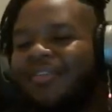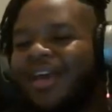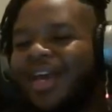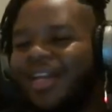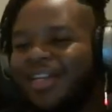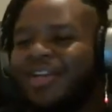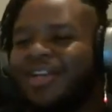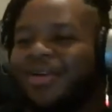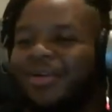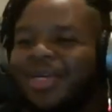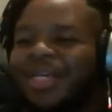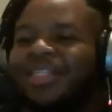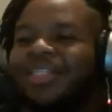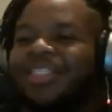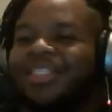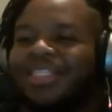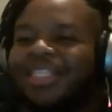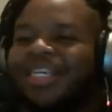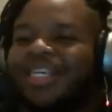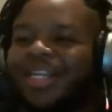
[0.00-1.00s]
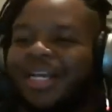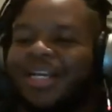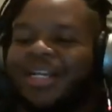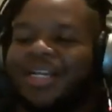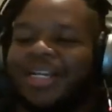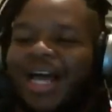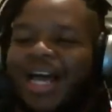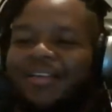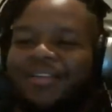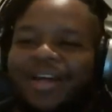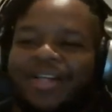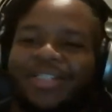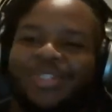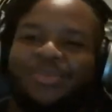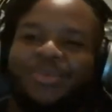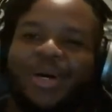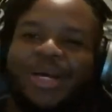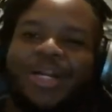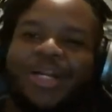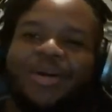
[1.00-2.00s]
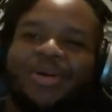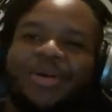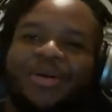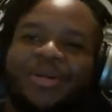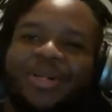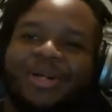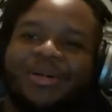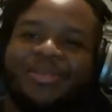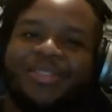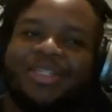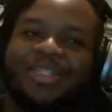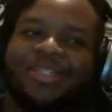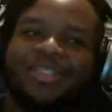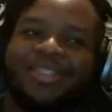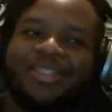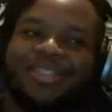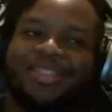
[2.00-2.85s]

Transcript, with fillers: yeah. you know, get to see like a live action white Ariel. I was like,